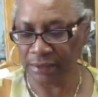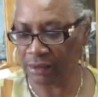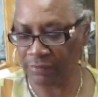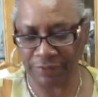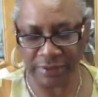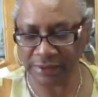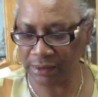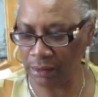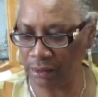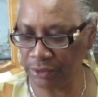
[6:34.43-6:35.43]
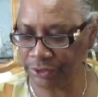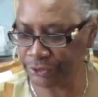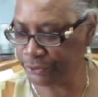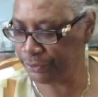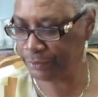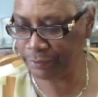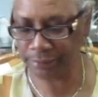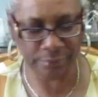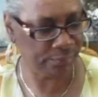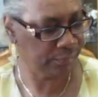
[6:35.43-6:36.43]
So the first thing I'm gonna do,
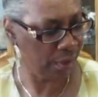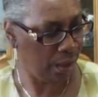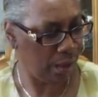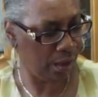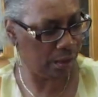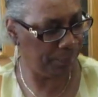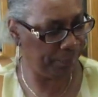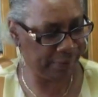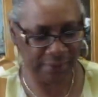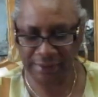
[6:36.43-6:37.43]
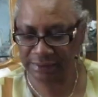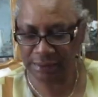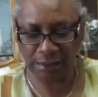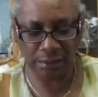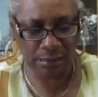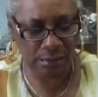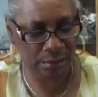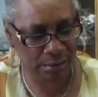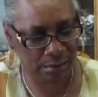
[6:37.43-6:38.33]
I'm gonna put these in.